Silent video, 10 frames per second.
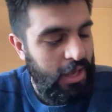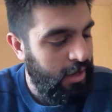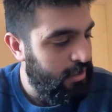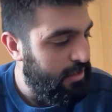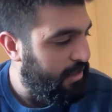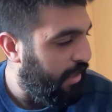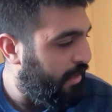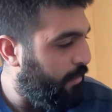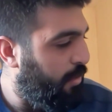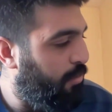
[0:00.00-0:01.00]
and
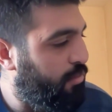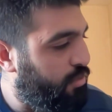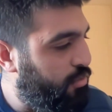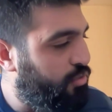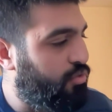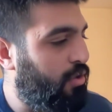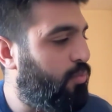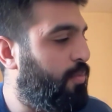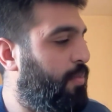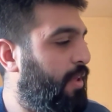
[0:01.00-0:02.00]
understand that people do struggle
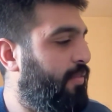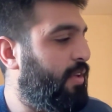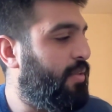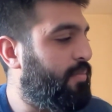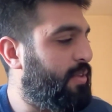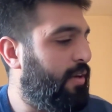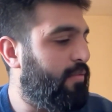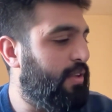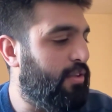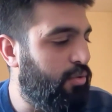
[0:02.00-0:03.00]
with believing in
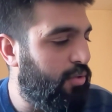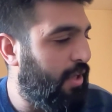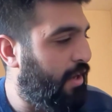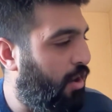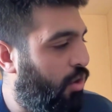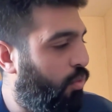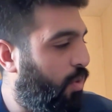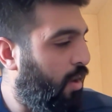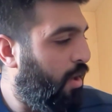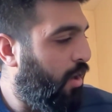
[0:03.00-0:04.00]
themselves. They do think,
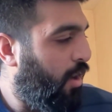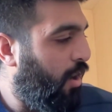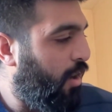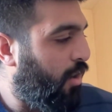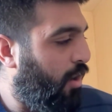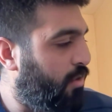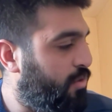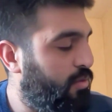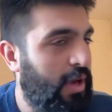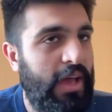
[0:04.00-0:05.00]
oh, I can't
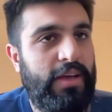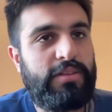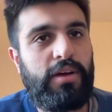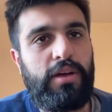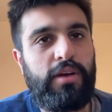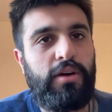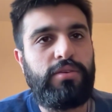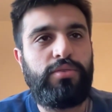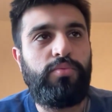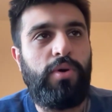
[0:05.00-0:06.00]
do X, I
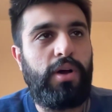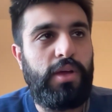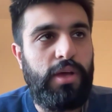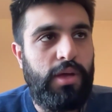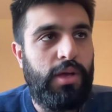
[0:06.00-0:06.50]
can't do Y.